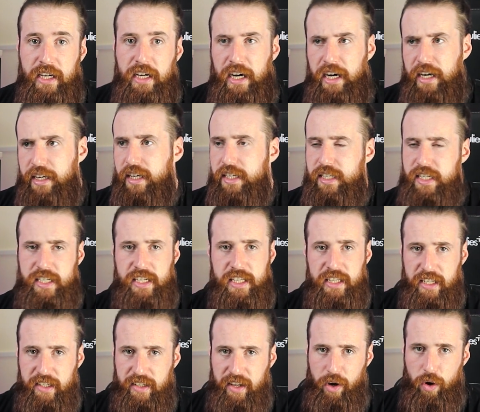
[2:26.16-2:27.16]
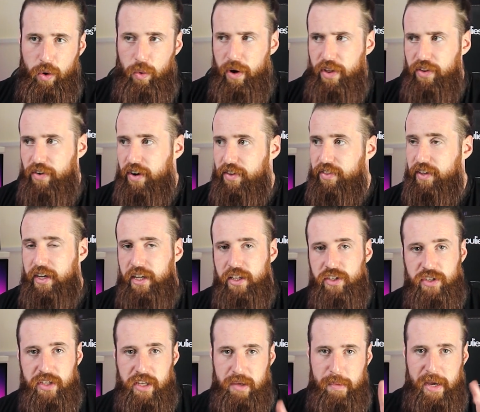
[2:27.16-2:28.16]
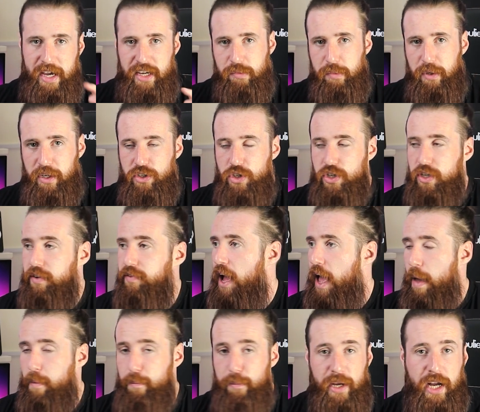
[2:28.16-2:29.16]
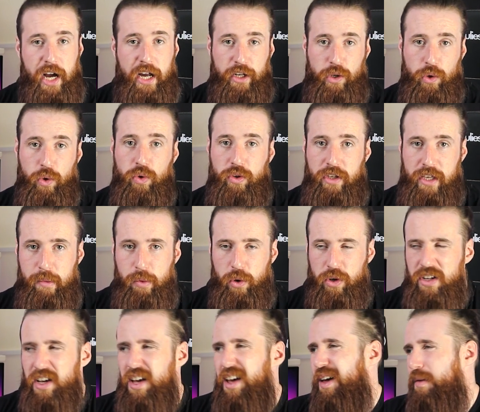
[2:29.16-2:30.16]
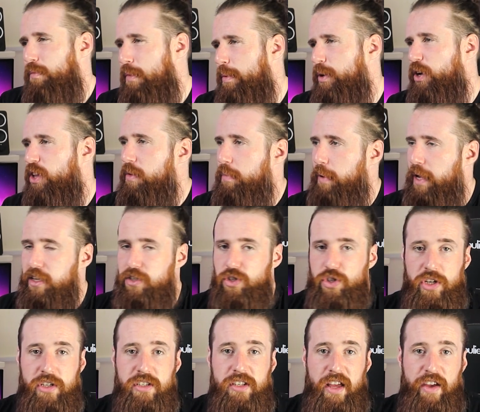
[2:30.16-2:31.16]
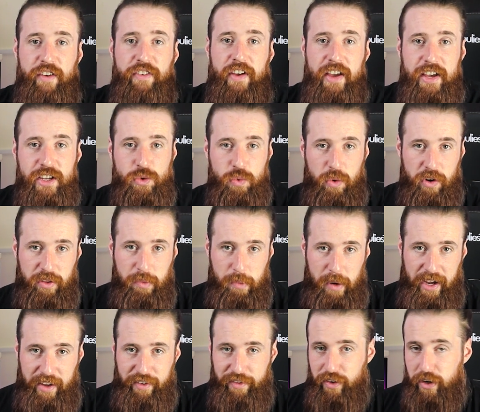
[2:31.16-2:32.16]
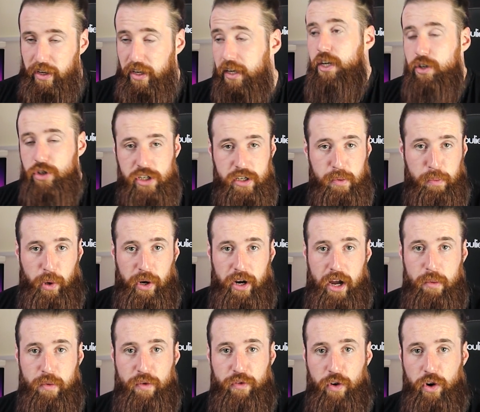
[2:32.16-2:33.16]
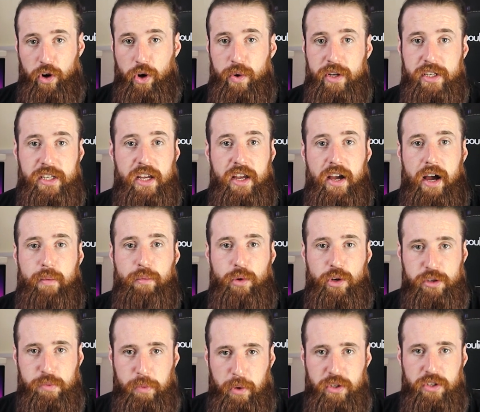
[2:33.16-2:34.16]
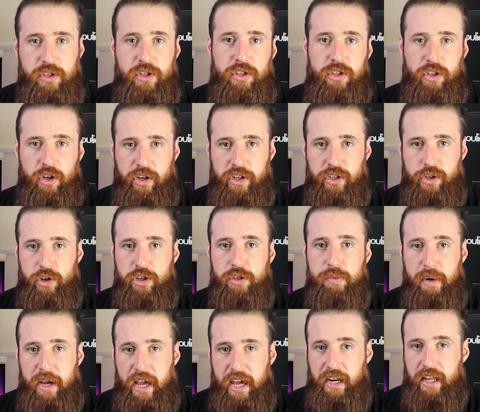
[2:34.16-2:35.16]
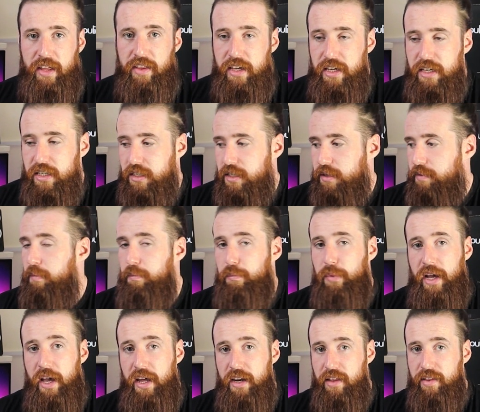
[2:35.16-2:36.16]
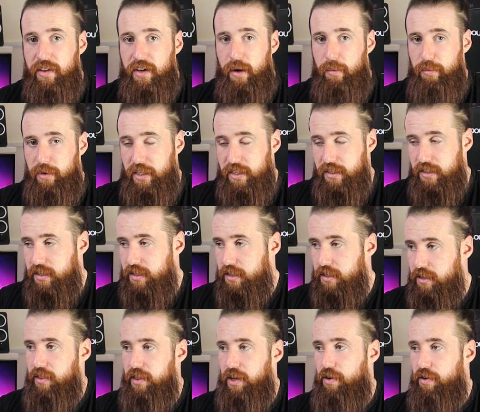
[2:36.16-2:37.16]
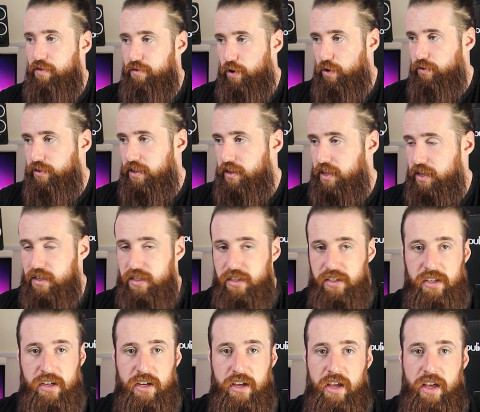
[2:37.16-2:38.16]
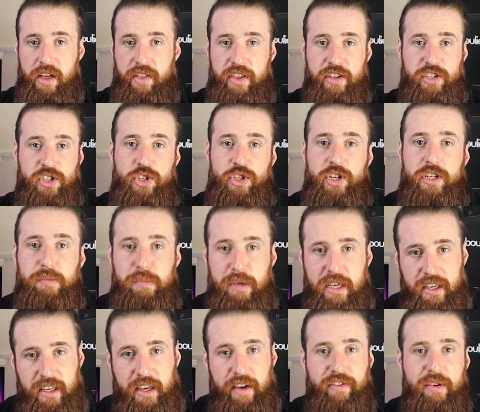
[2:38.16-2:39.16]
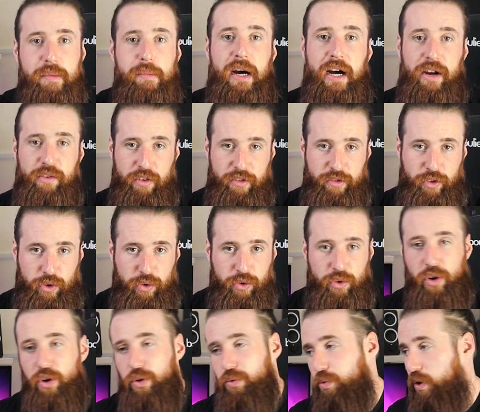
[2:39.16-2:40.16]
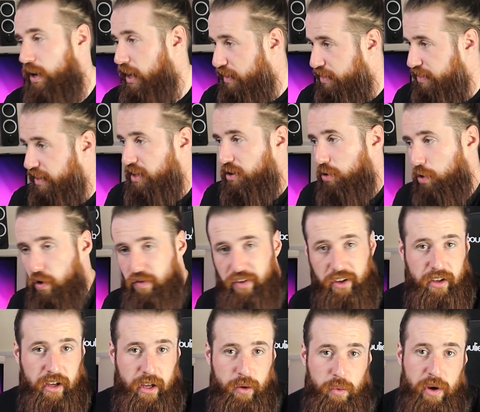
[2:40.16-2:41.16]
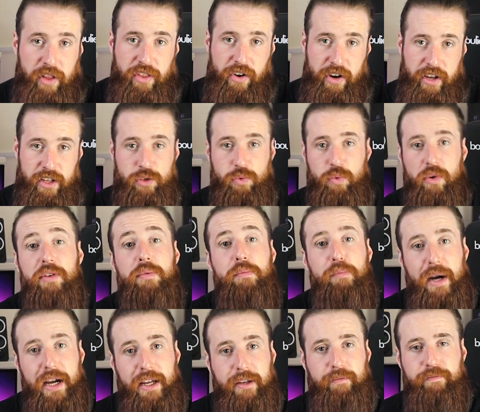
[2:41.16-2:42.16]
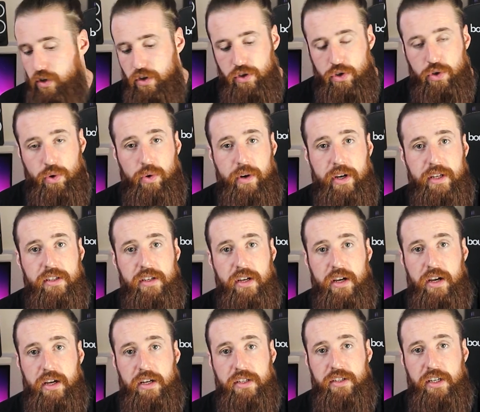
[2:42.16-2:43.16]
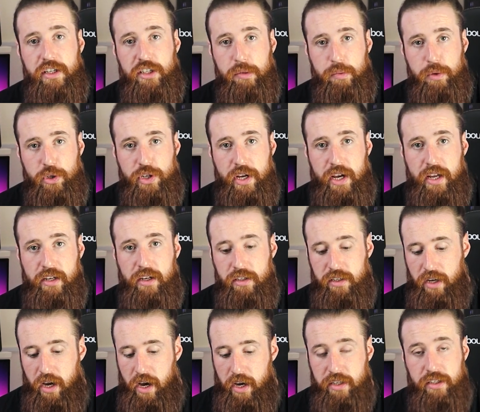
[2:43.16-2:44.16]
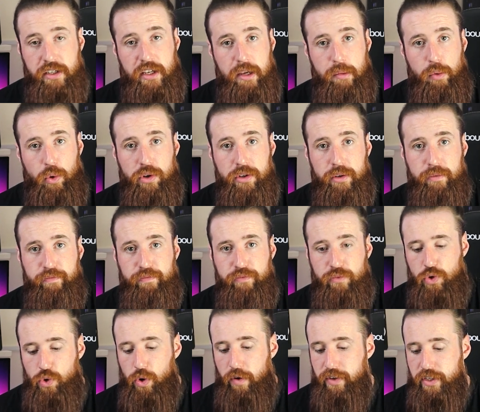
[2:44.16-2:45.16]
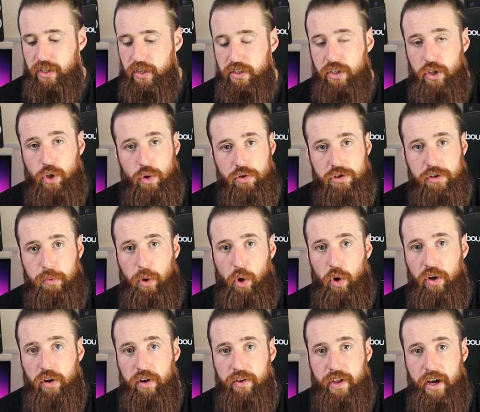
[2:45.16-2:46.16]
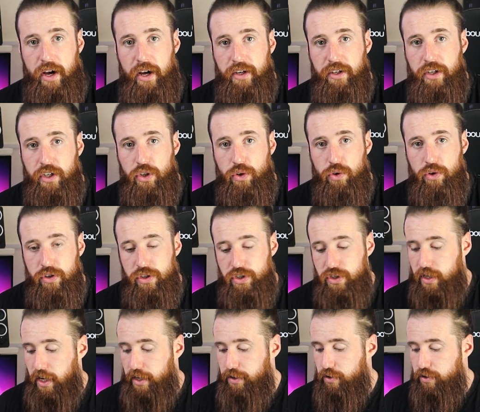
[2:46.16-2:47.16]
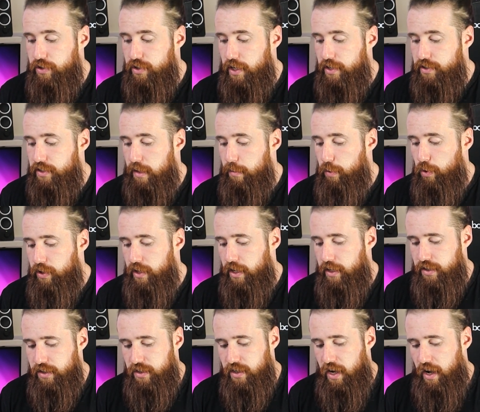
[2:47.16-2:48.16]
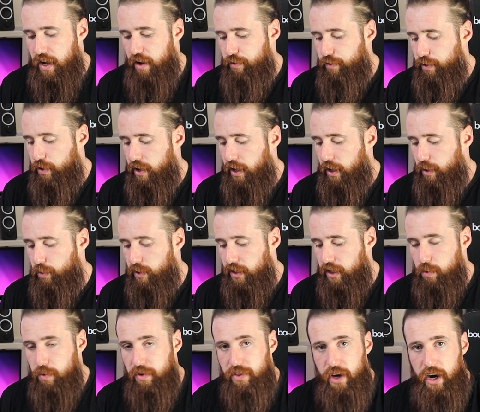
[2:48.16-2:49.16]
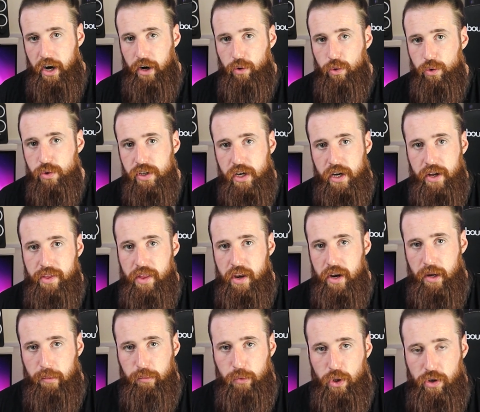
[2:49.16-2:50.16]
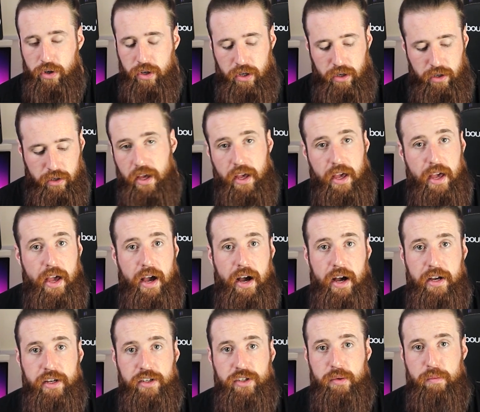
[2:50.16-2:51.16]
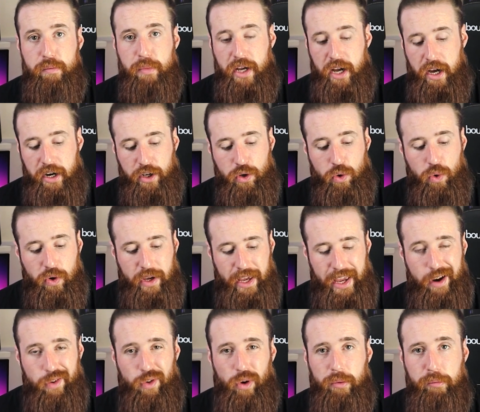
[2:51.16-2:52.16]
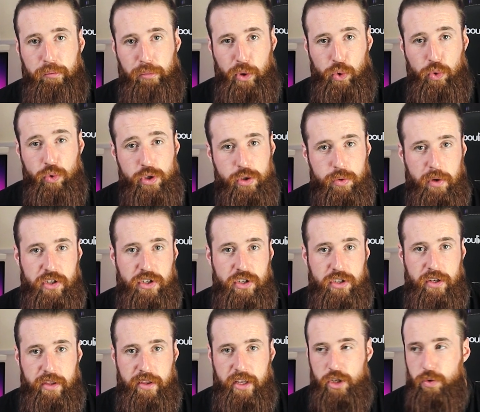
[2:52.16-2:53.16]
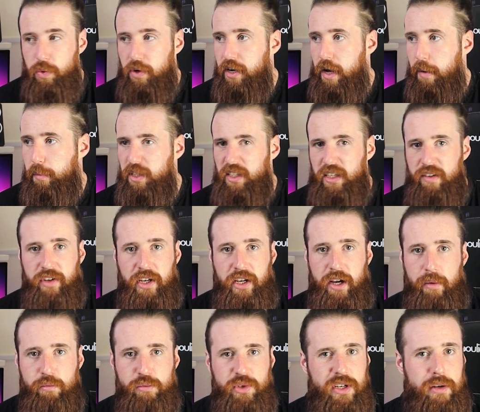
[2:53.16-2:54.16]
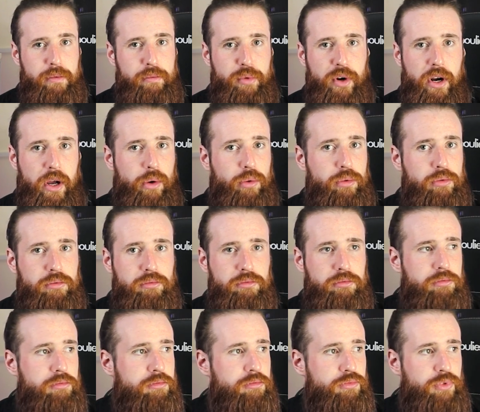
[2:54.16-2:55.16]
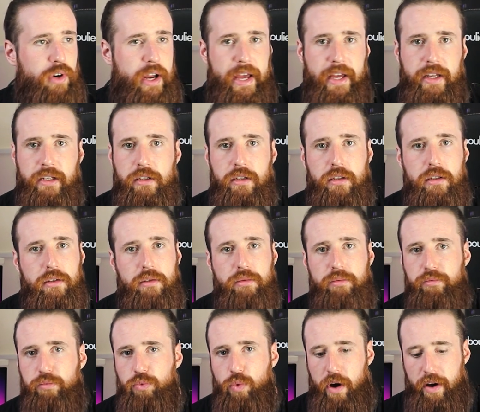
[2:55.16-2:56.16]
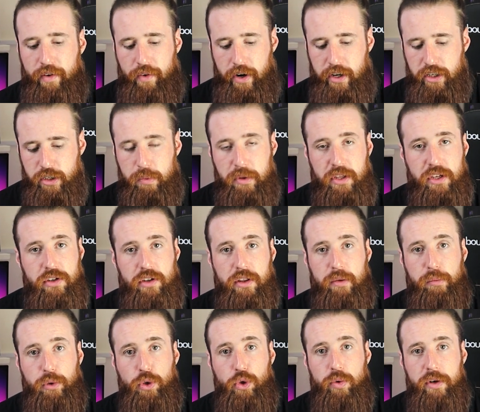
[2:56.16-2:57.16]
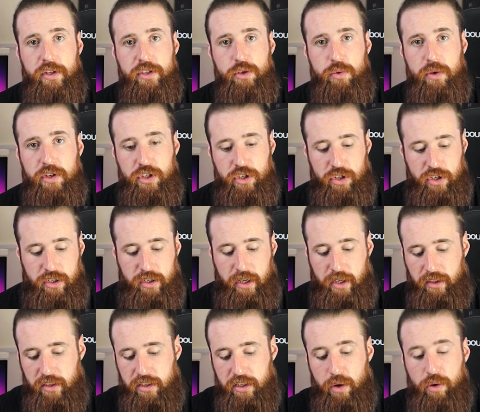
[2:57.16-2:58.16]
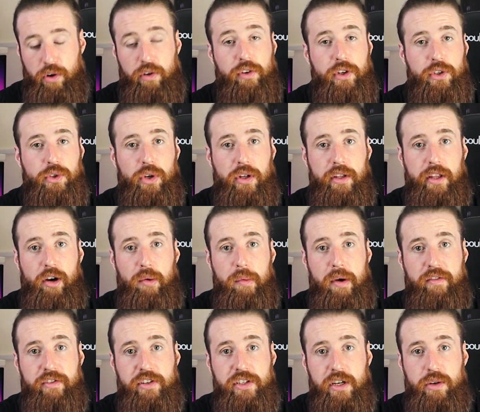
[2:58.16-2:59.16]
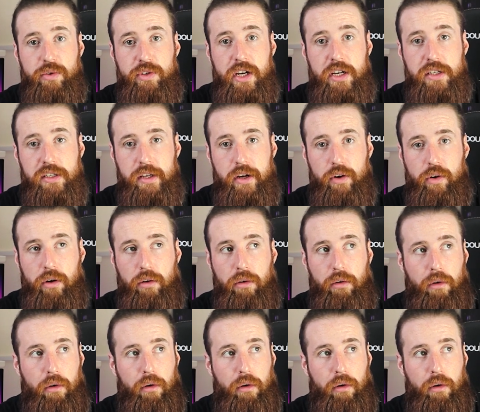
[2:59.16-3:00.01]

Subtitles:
and as I said in the title, whether I think it's the best budget mechanical keyboard. Maybe not the best, just if it is worth buying for you. Just to point out before I go into it, I'm not sponsored, not endorsed by any of these, by any of the companies that are involved in this. This is just me giving my review on what I think of it and whether it's worth buying. So it's a 60% size keyboard. So obviously it's a lot smaller than your standard size keyboard. It doesn't have out here with the arrows and the numlock. It has mechanical Gateron blue switches in this one. I believe it comes in brown, red, whatever else, but these are the blue ones, which are just like the sound of. I'll do a little bit of a sound test later on.